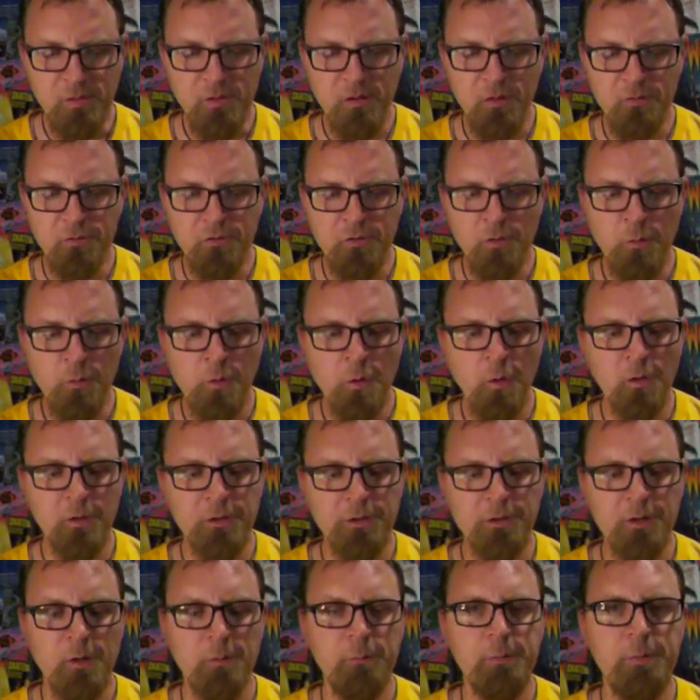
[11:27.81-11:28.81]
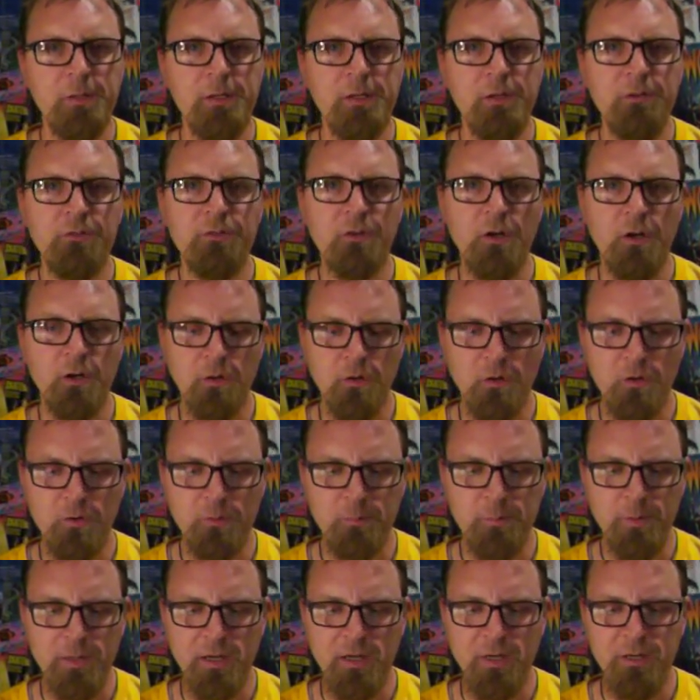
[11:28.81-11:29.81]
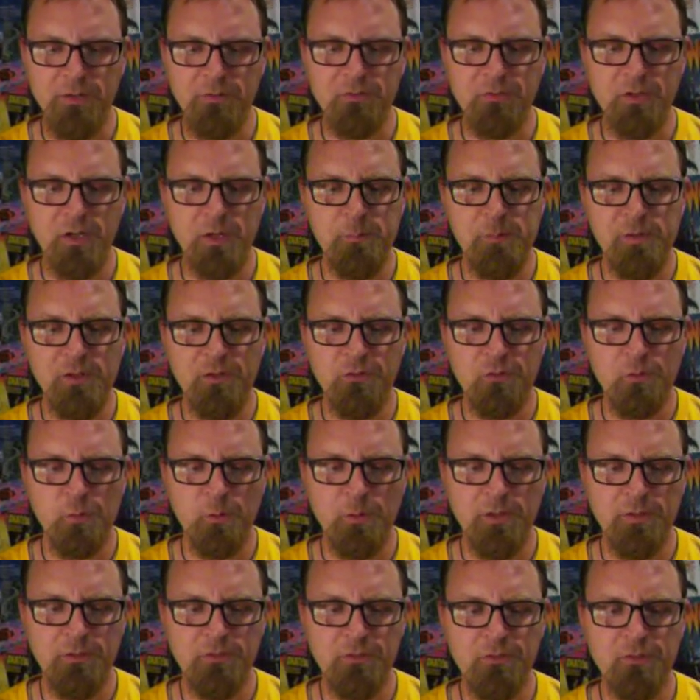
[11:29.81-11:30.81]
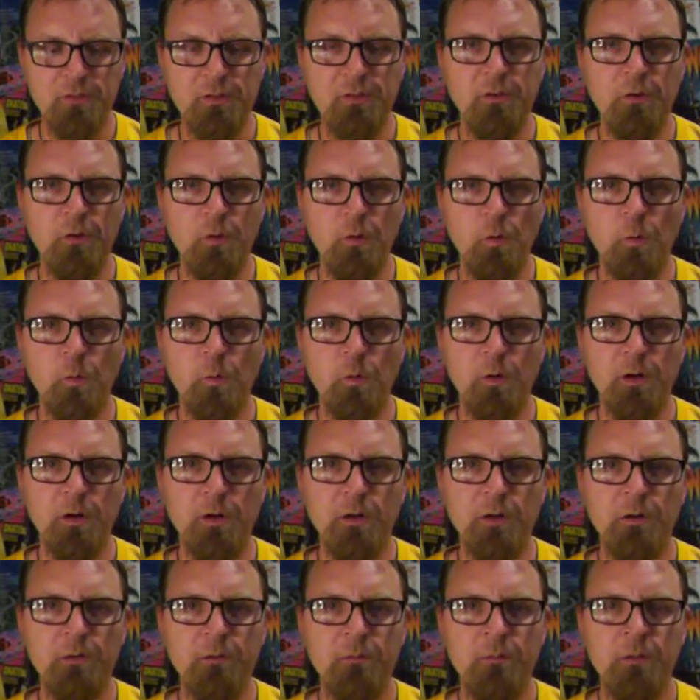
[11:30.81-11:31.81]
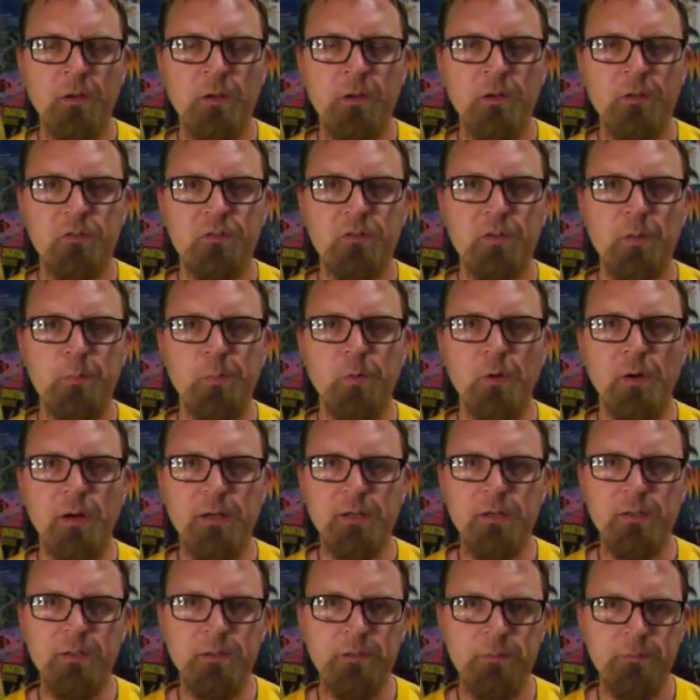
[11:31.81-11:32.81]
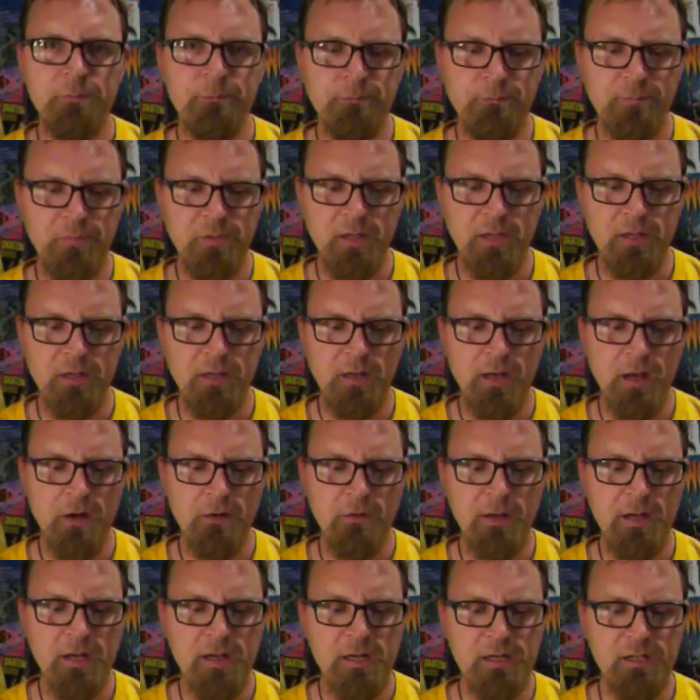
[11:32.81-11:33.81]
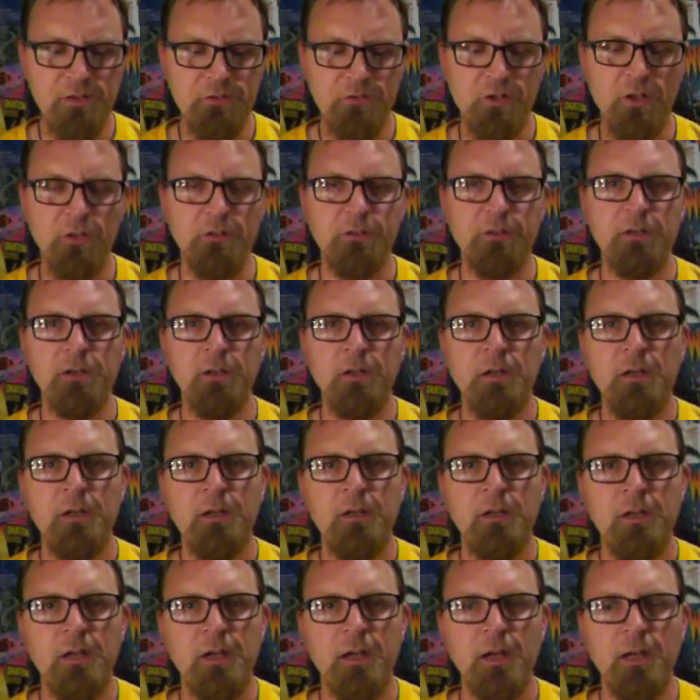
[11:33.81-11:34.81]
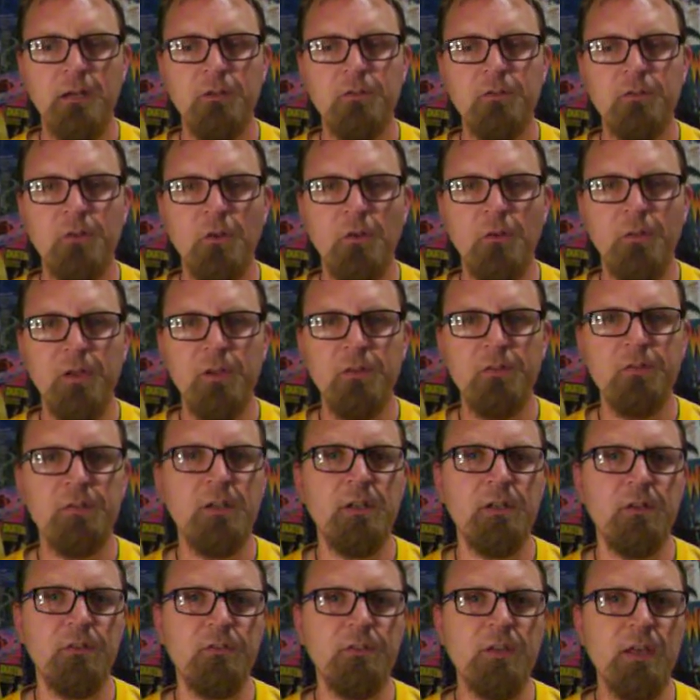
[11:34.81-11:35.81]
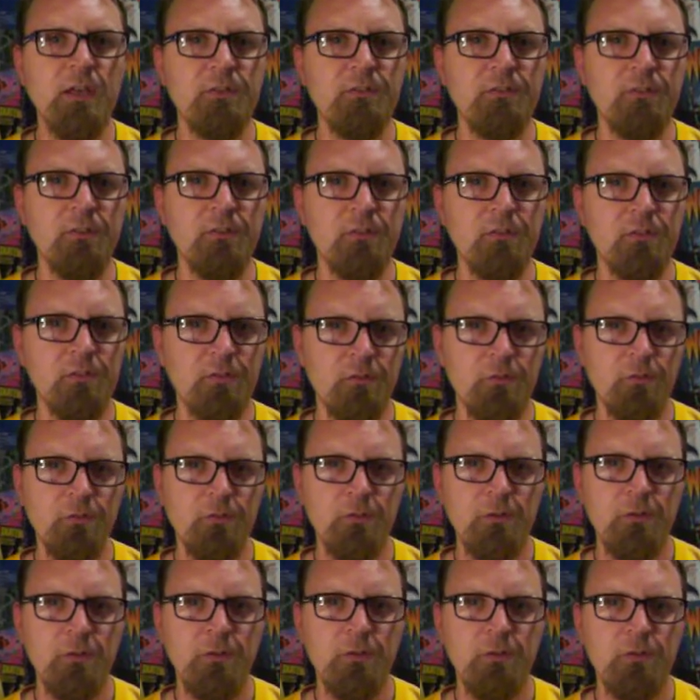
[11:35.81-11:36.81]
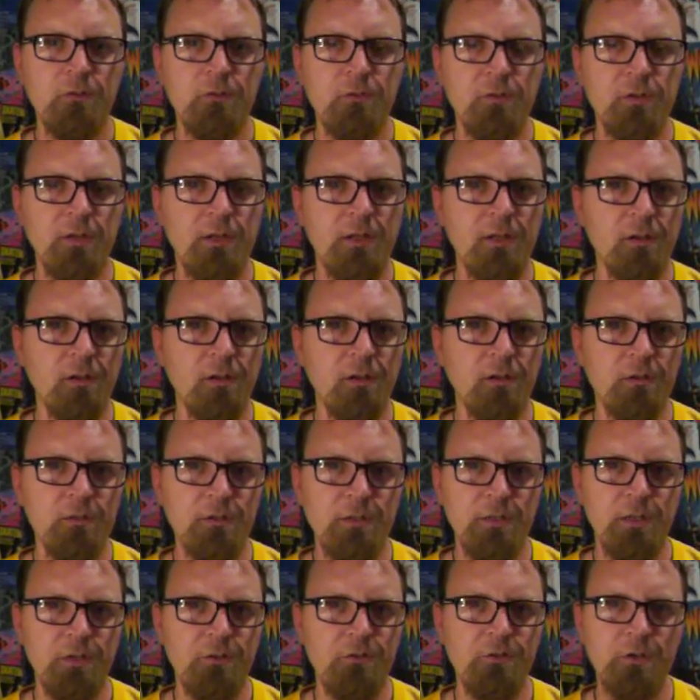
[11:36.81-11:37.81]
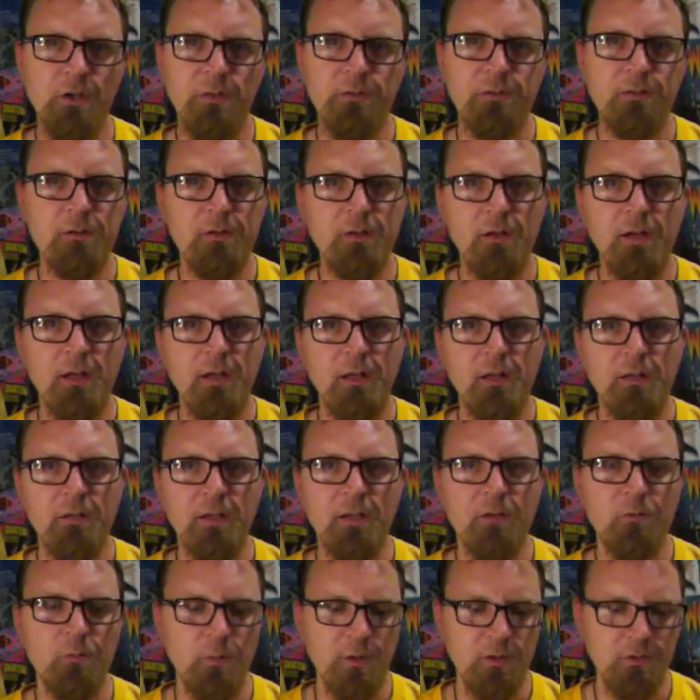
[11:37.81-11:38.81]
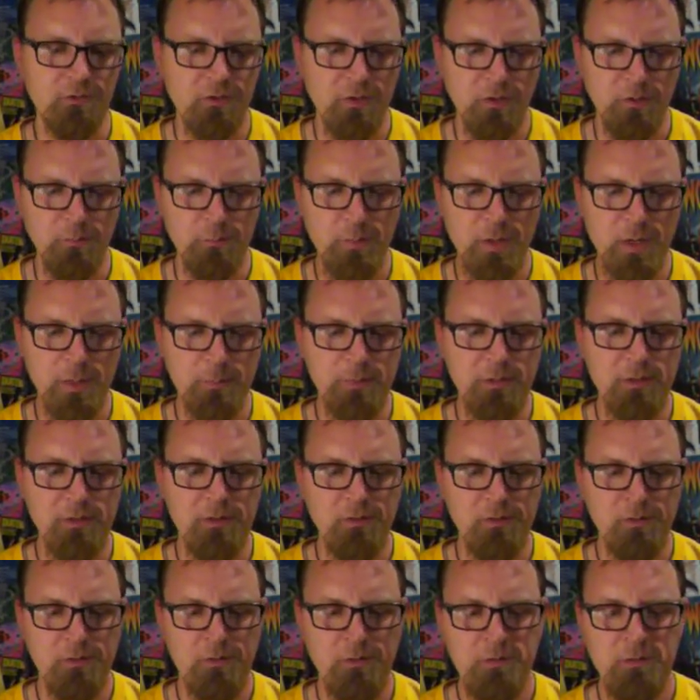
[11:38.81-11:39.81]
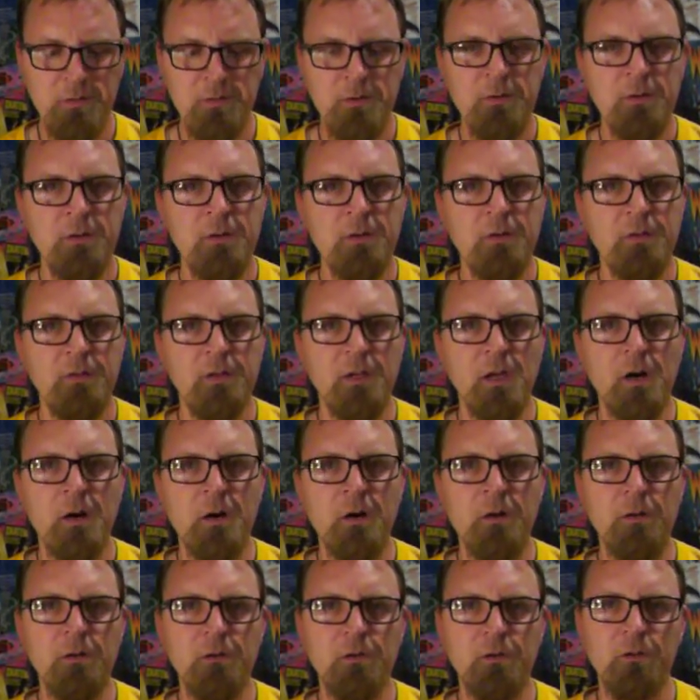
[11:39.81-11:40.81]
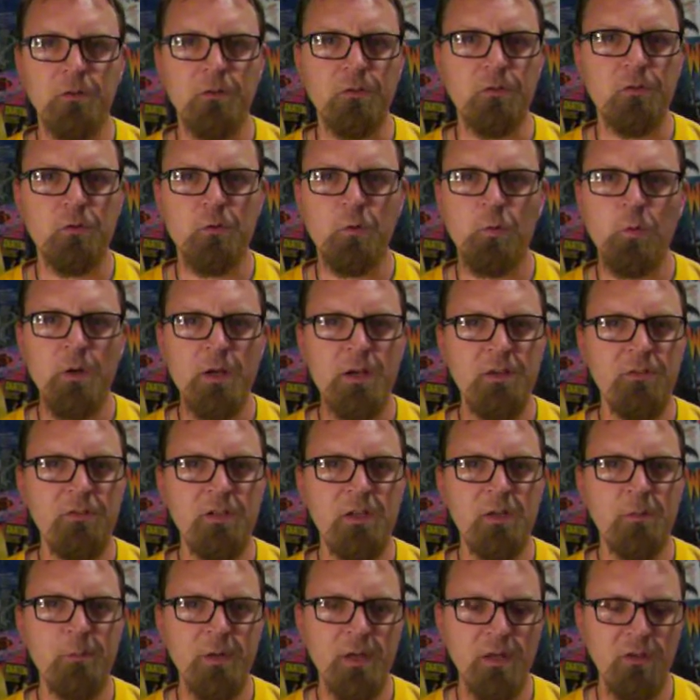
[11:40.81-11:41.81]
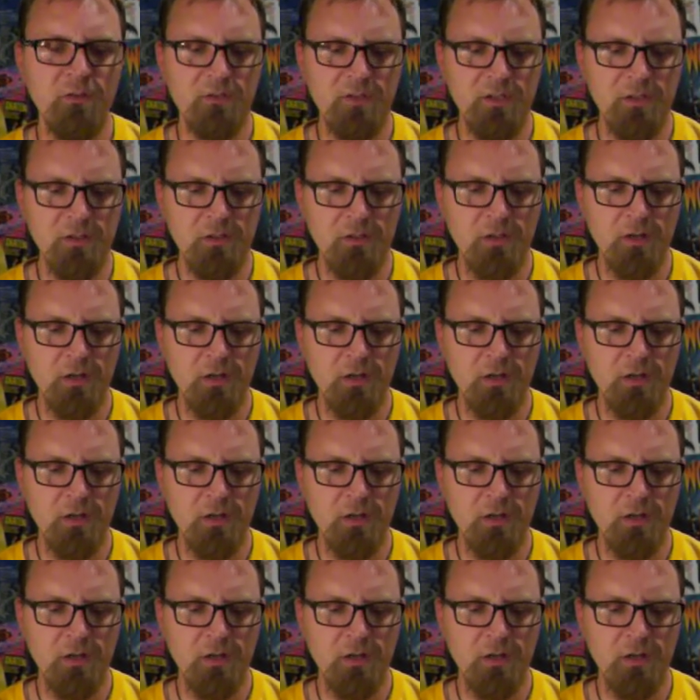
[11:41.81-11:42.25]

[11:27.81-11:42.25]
2 cola companies are owned by Siamese twins who were separated and now hate each other. And so they send assassins to kill each other, and that's why it's called Pop Kill. The art looks crazy amazing.